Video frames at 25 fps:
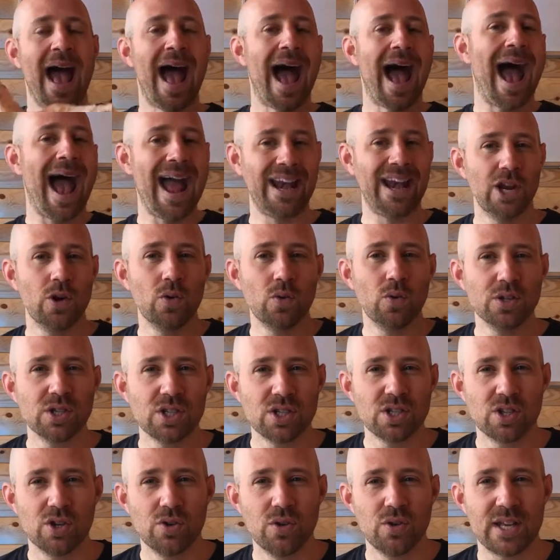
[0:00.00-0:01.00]
And in order to
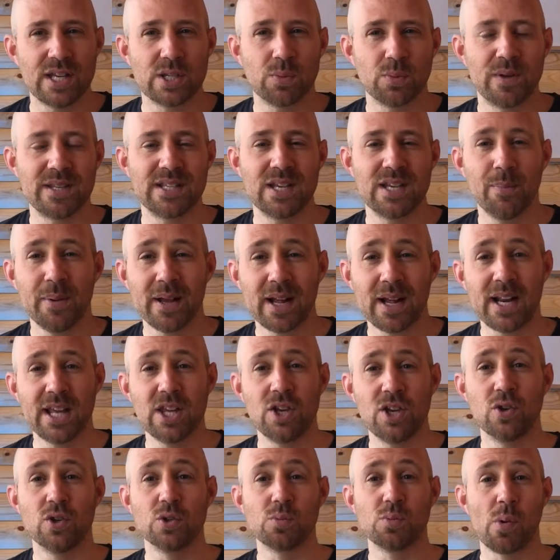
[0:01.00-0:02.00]
do this, we typically
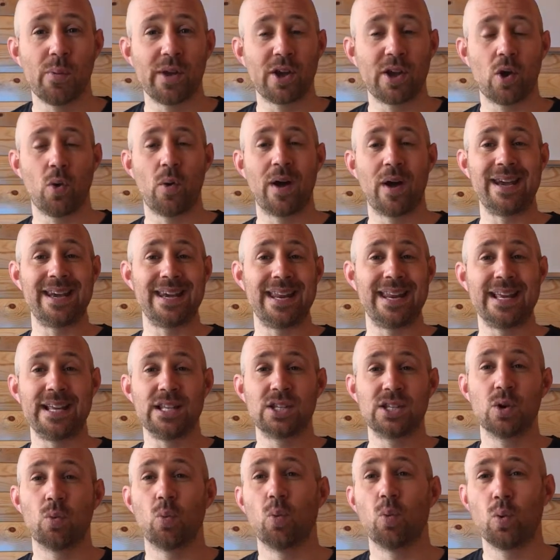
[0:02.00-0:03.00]
use what we call a knee to
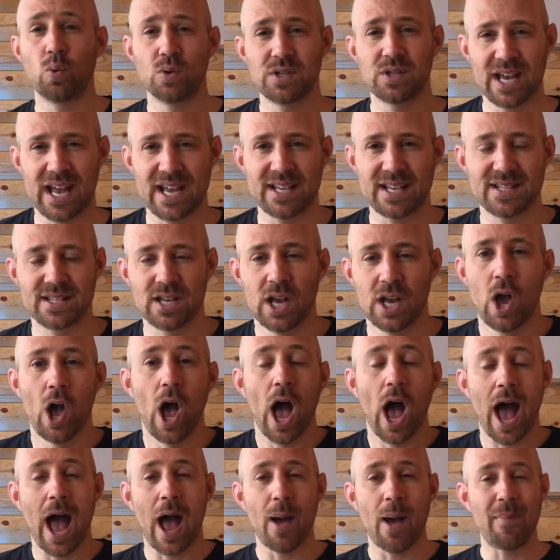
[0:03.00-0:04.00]
wall test.
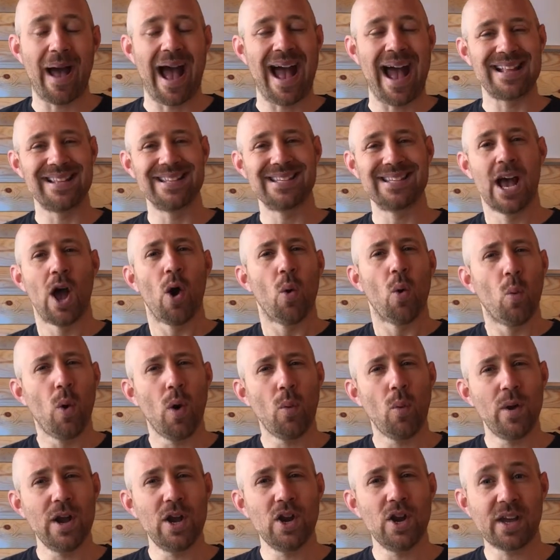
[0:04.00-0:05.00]
And what
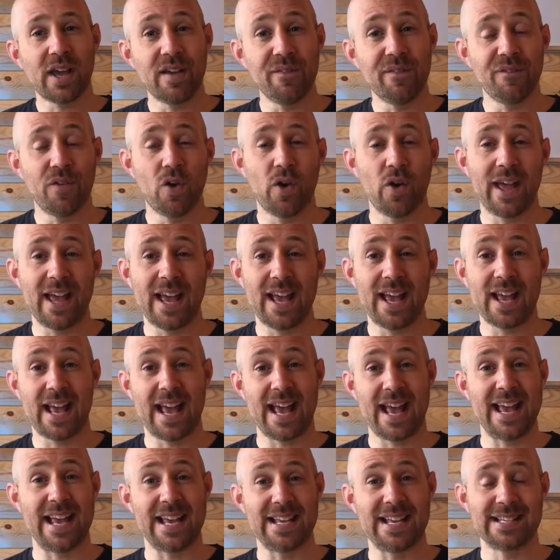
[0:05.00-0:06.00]
we're looking for here
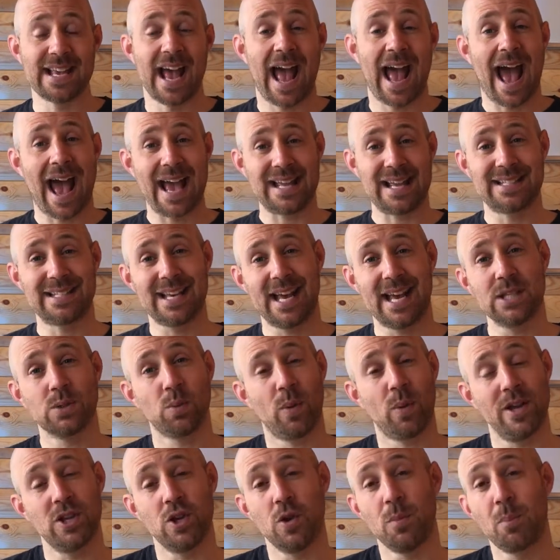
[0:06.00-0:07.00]
is a test where
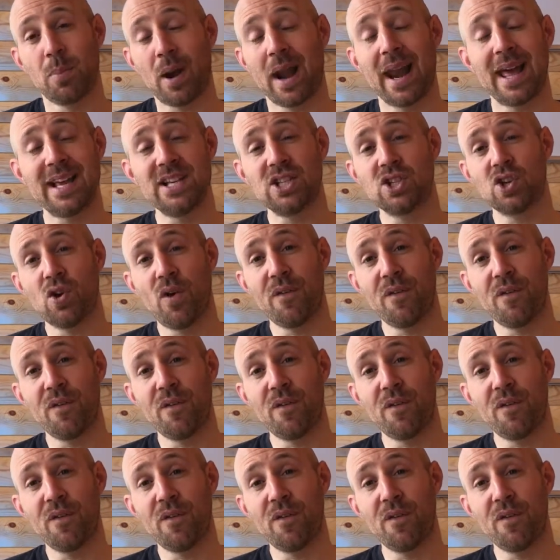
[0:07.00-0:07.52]
you place your